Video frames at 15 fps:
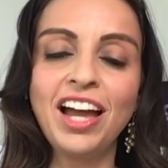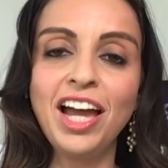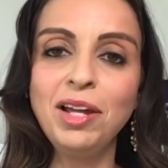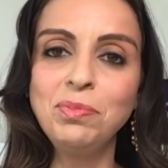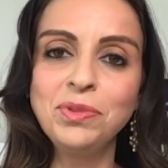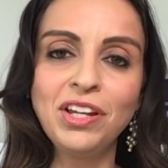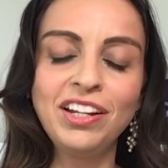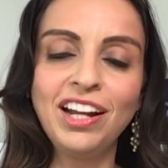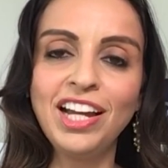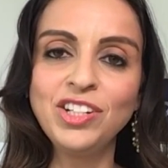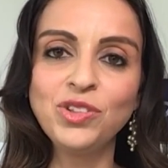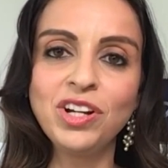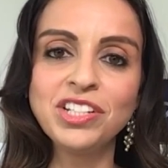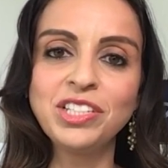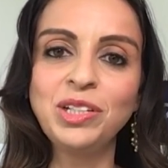hyped on
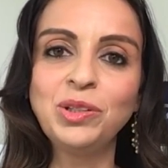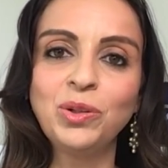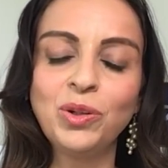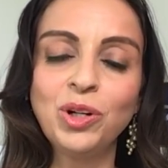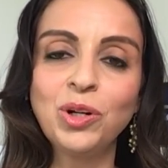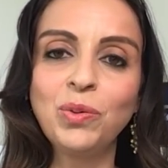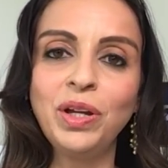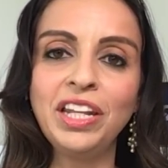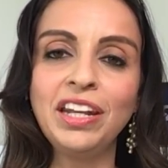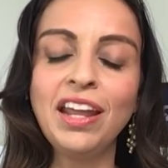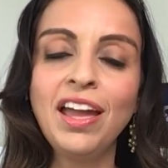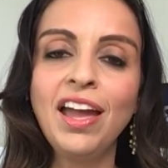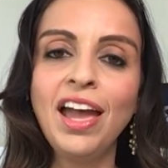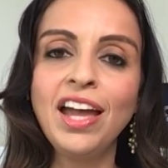hydroxychloroquine,